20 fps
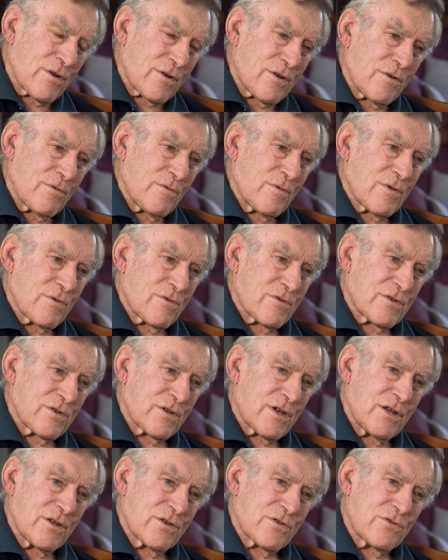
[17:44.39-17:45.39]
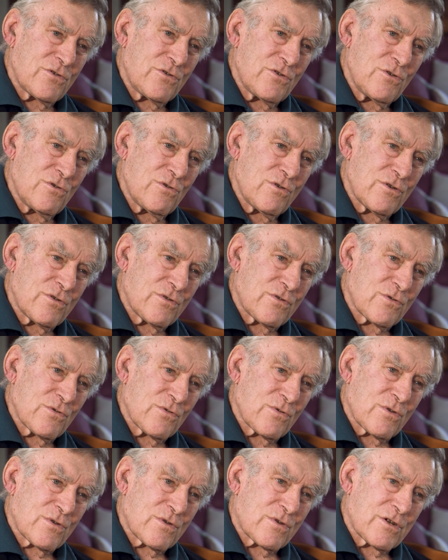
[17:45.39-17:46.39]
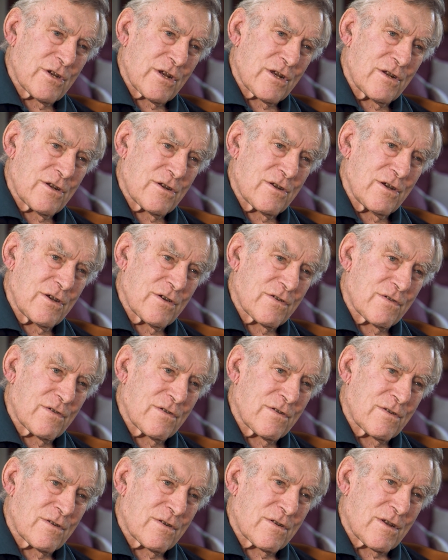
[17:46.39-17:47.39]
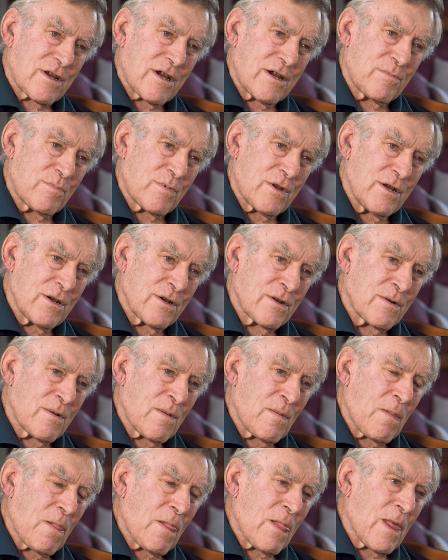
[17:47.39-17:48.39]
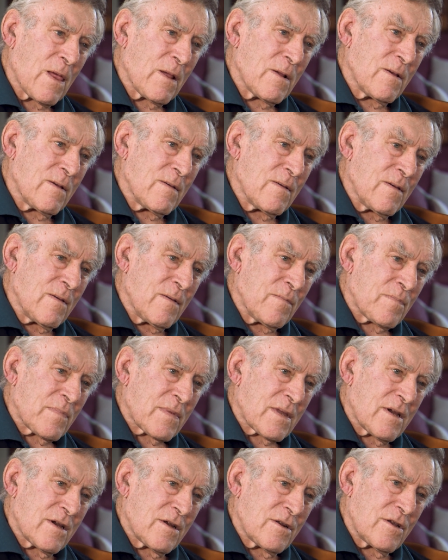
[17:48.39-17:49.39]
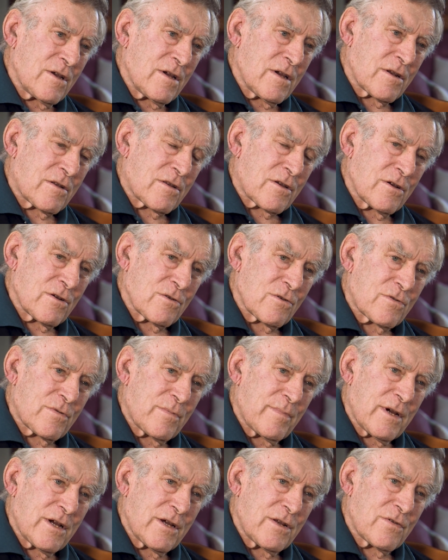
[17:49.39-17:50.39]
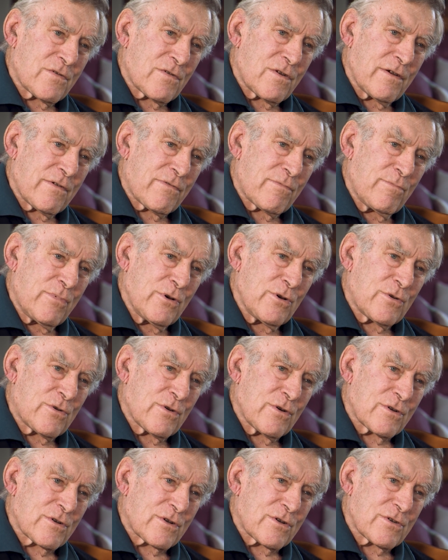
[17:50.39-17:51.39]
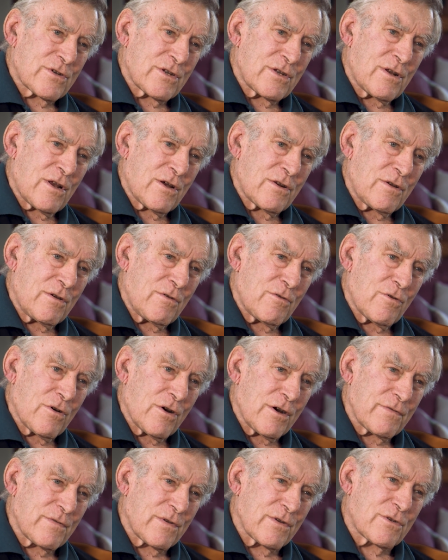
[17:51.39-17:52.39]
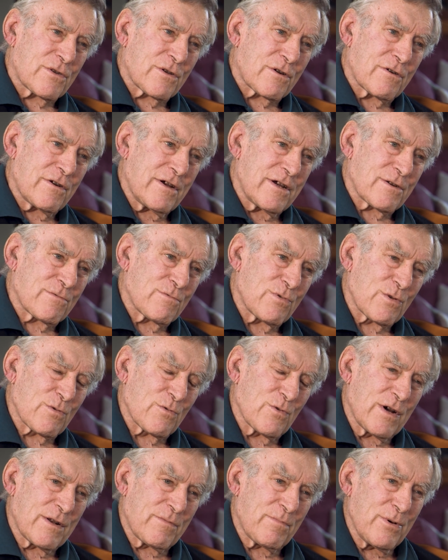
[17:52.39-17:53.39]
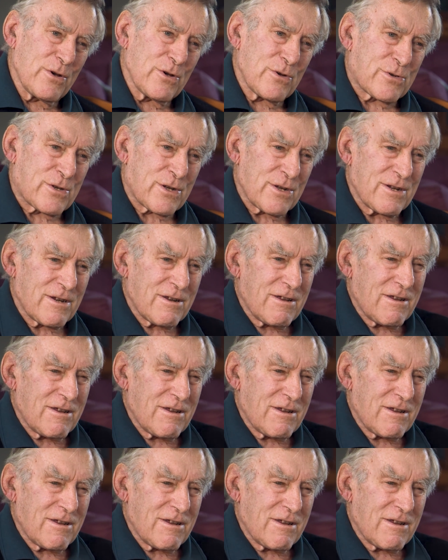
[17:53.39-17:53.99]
I don't know whether it was against Newlands or the second test at Cape Town, and he had killed Tremain's left boot on because he'd only arrived at the ground with one boot.